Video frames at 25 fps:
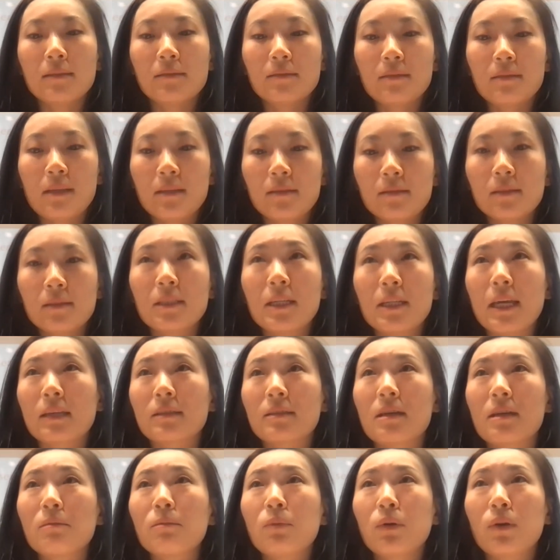In the
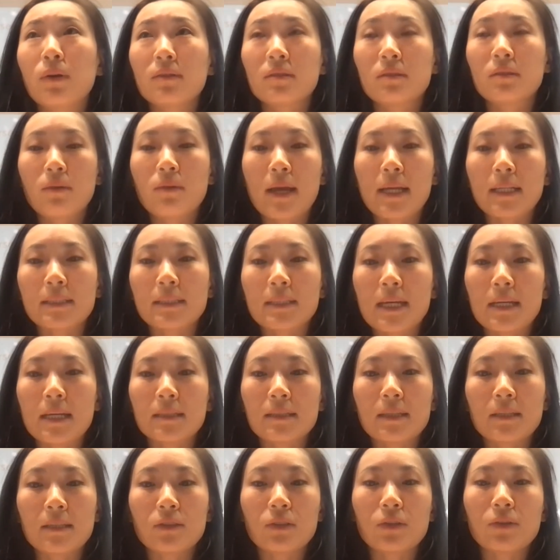example on the right
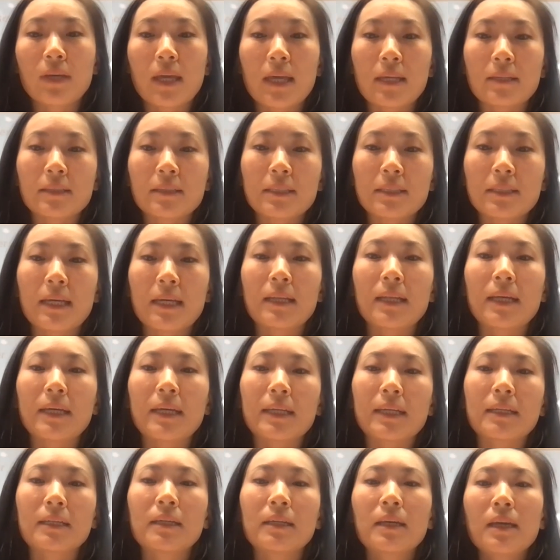side, as you can see,
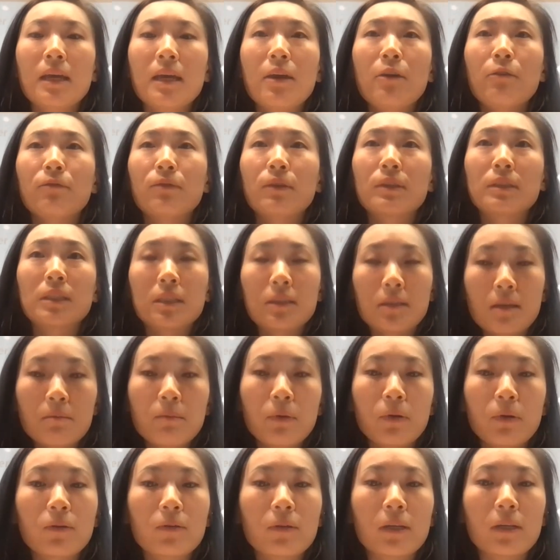like for the
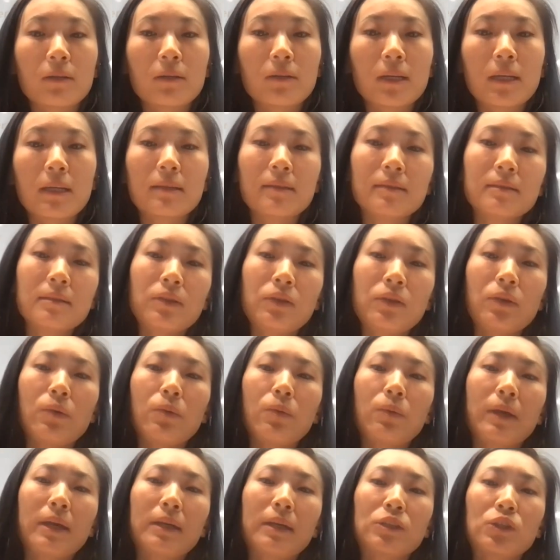simple query,
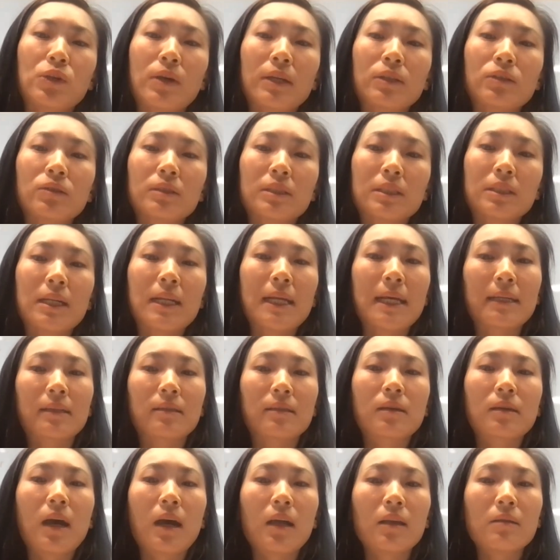we are trying to
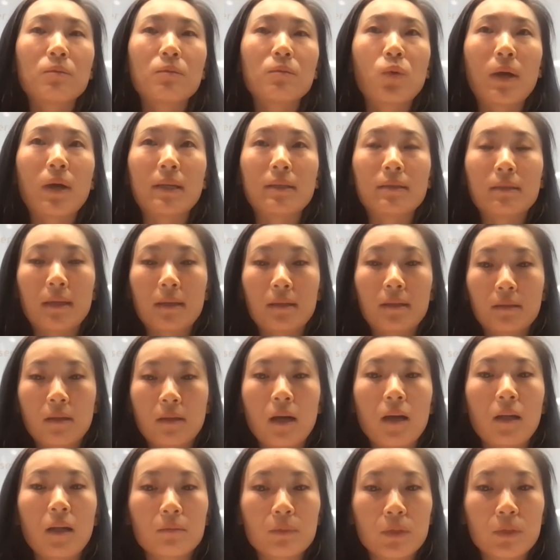select column 1 and
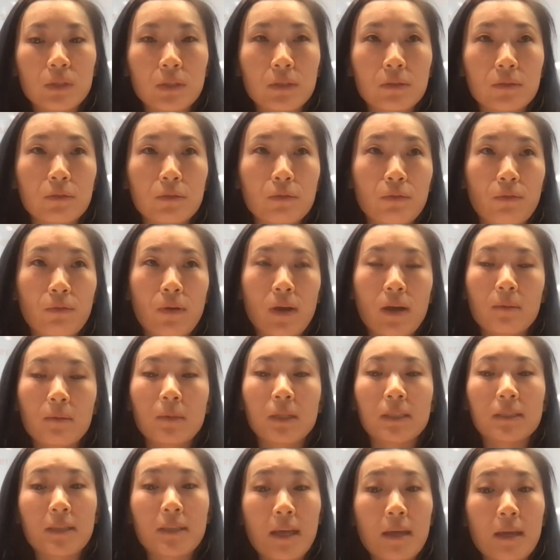column 2 from
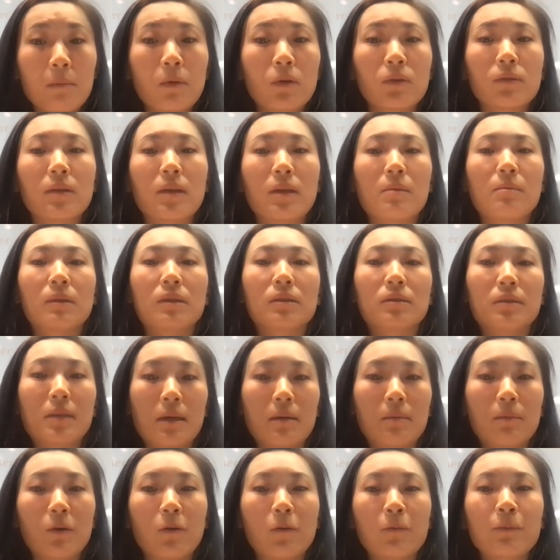a table named
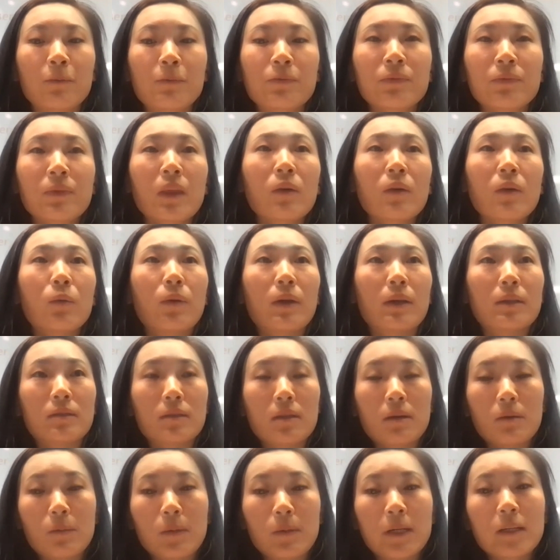table with
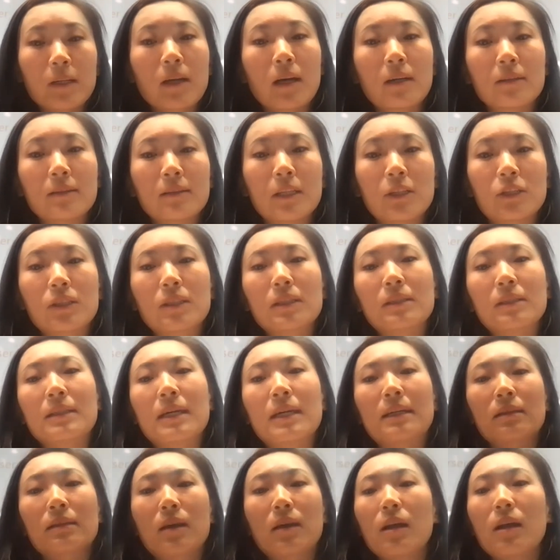a where condition
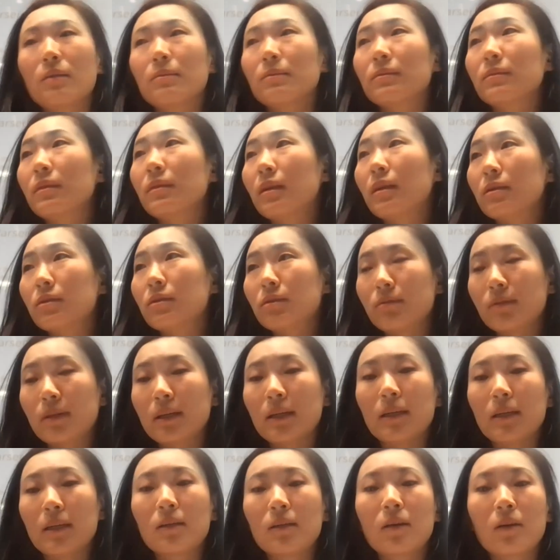that column 3
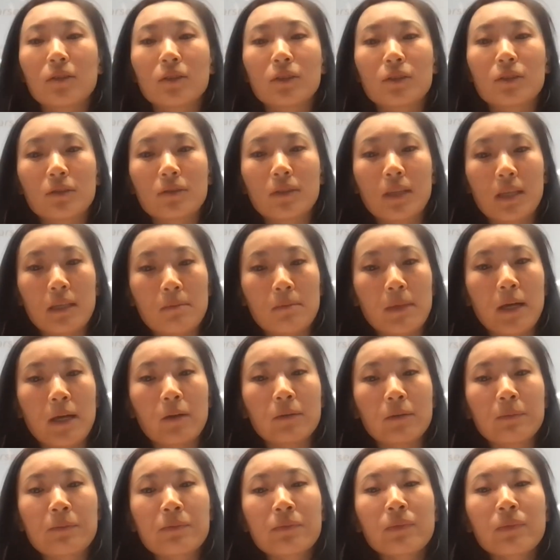equals to
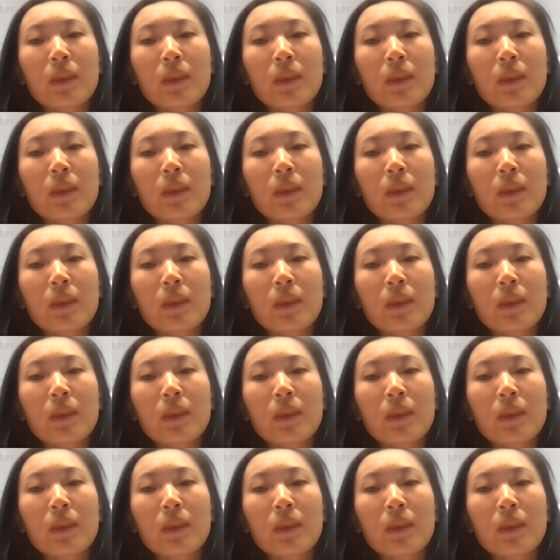email.